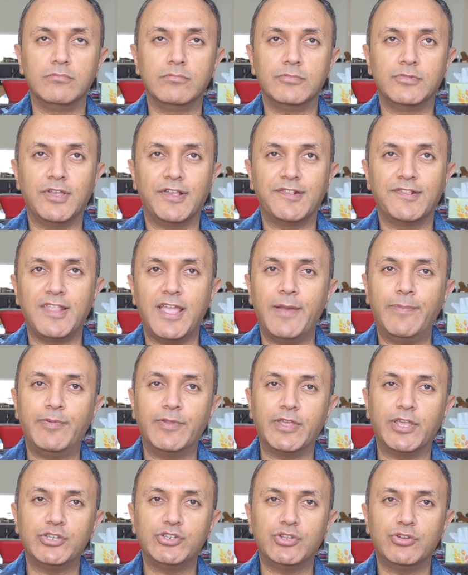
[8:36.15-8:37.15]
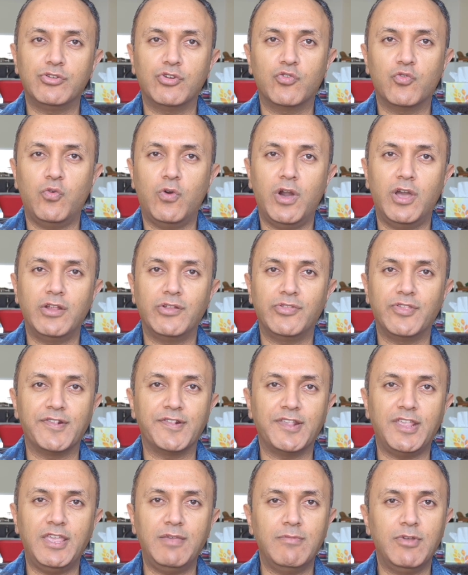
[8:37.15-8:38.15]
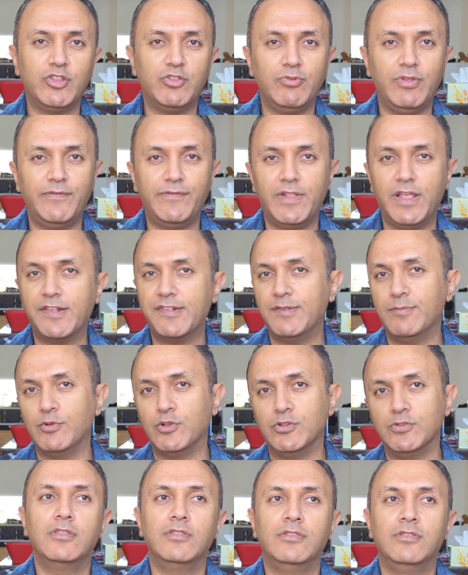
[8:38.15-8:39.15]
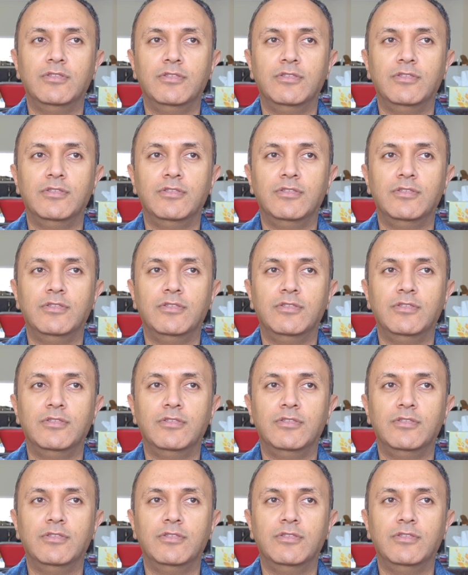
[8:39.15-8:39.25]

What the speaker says: Does the application require the schema to be flexible?